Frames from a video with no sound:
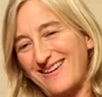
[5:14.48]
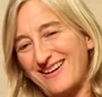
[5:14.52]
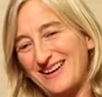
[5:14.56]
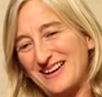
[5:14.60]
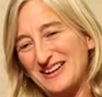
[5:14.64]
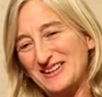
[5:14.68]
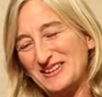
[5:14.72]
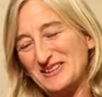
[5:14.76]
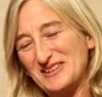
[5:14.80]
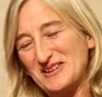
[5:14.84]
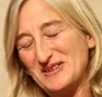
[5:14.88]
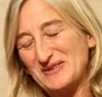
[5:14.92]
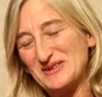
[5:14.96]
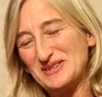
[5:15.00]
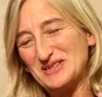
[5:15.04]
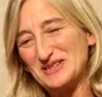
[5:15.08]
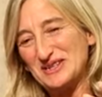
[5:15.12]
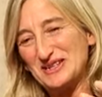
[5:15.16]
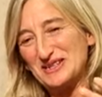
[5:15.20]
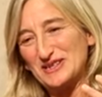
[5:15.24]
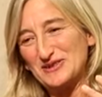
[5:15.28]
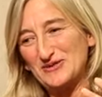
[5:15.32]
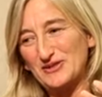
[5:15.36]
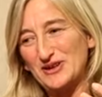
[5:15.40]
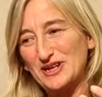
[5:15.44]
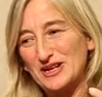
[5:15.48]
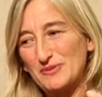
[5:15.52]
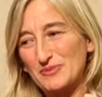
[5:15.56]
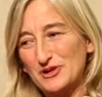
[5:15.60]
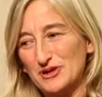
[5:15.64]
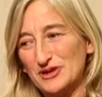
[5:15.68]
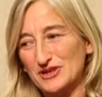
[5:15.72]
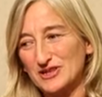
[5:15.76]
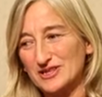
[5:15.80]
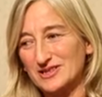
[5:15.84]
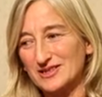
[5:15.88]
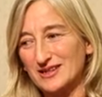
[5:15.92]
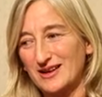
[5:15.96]
you know, it's funny
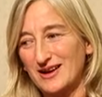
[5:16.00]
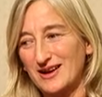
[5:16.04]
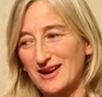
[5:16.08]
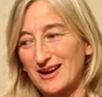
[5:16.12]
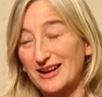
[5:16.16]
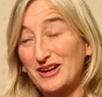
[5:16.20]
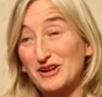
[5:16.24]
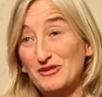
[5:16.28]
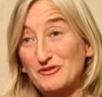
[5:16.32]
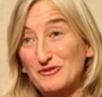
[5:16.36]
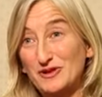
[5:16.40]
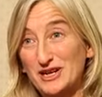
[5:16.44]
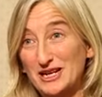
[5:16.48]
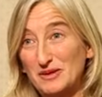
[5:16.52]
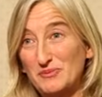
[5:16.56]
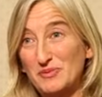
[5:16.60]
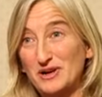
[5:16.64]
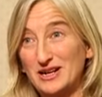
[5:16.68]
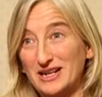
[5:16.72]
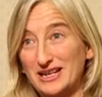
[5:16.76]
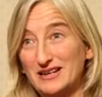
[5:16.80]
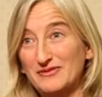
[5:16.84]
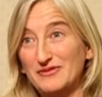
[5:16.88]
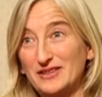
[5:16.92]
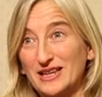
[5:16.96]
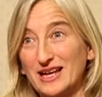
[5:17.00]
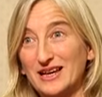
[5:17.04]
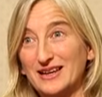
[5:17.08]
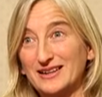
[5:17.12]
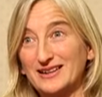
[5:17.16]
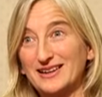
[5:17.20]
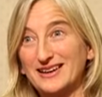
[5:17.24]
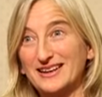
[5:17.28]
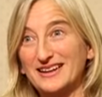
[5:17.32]
because I don't really believe that.